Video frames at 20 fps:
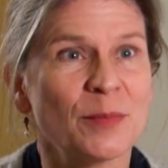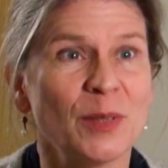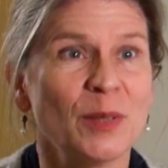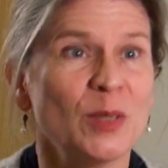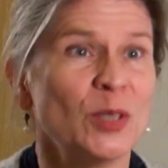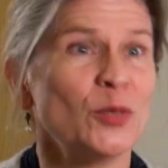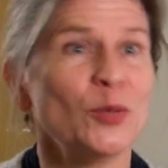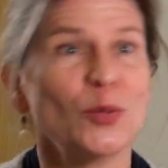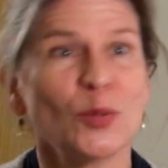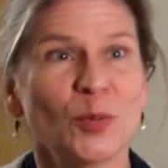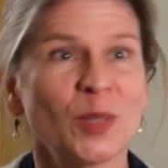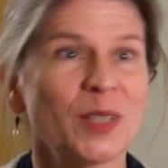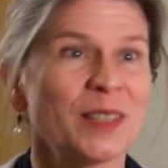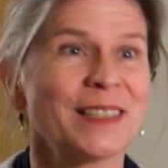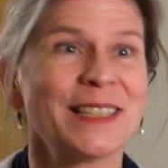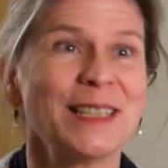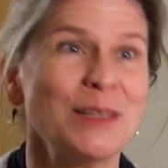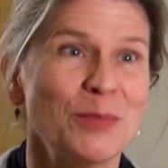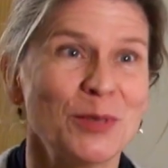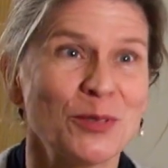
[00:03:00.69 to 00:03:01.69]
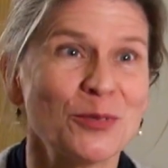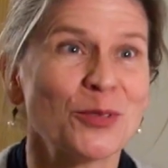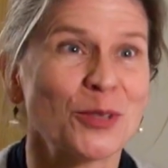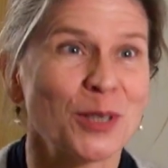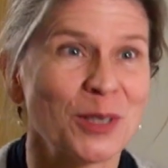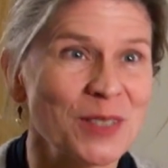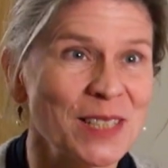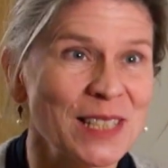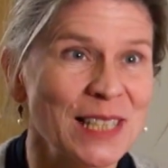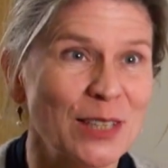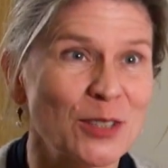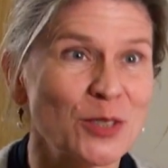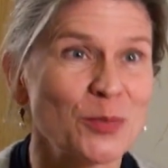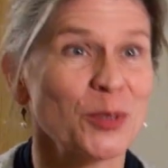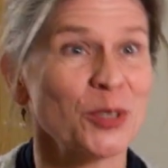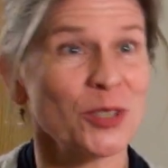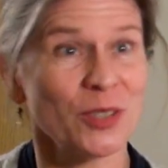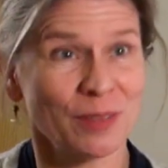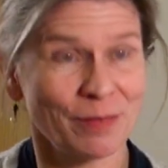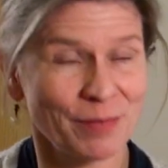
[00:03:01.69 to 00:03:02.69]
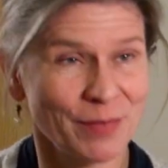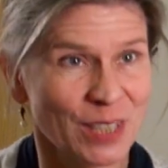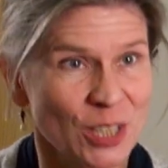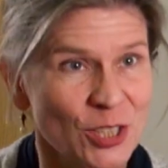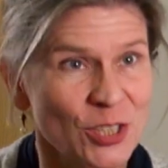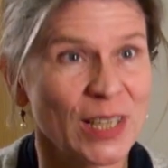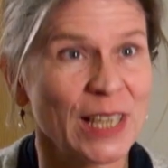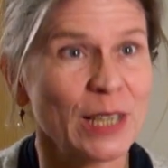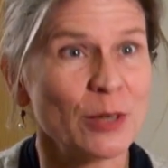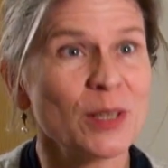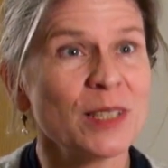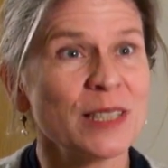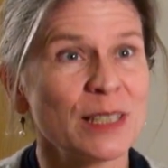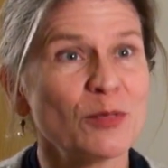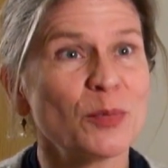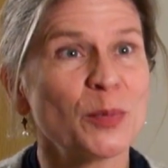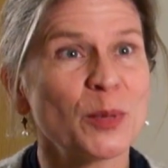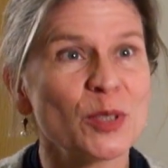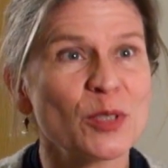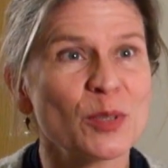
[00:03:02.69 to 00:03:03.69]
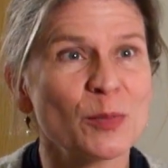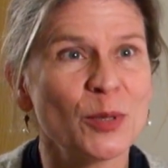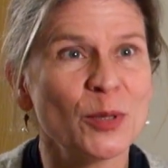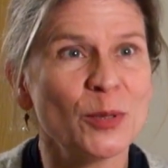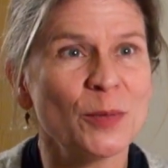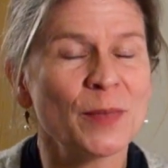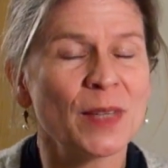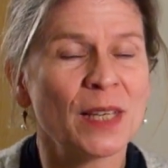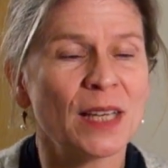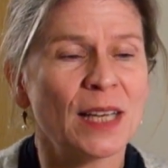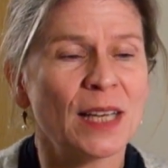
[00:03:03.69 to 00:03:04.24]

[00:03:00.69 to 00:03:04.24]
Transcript: We do not want to keep it for ourselves, but share it if possible.